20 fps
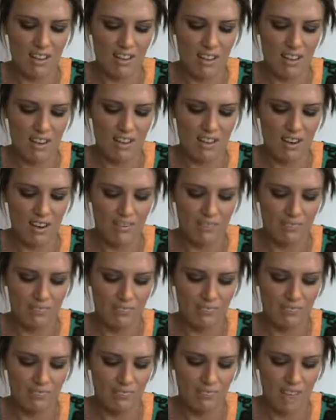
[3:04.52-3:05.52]
They're, um,
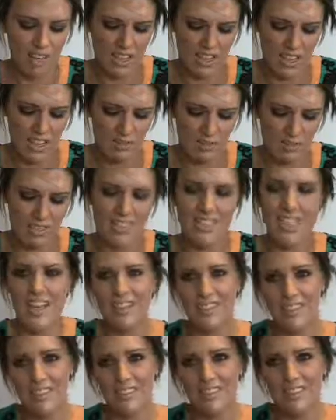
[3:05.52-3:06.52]
and that was
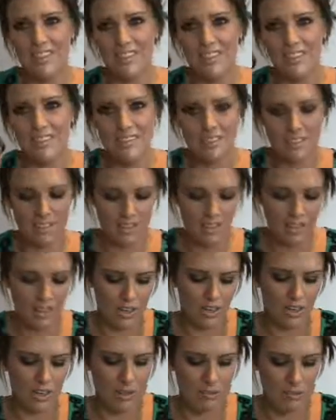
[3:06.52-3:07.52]
$10.
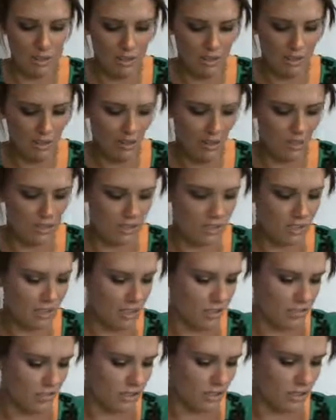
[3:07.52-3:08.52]
So they both were, so
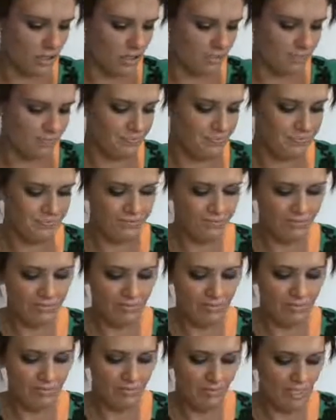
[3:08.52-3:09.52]
that was good.
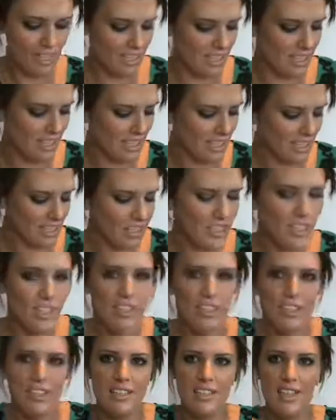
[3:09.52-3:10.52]
The next
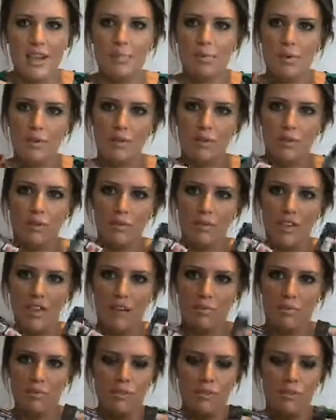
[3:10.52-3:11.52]
two things I bought were,
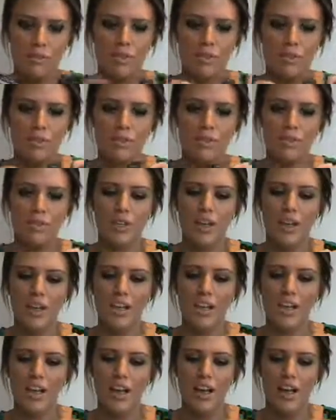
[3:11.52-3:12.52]
I bought two
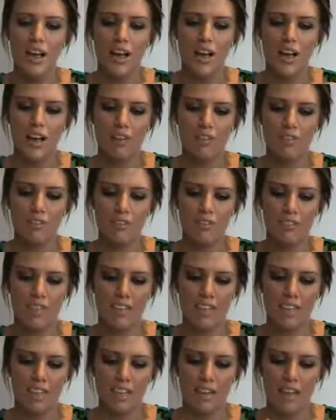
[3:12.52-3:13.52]
of
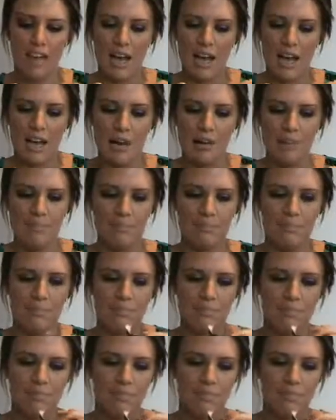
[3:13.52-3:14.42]
the um,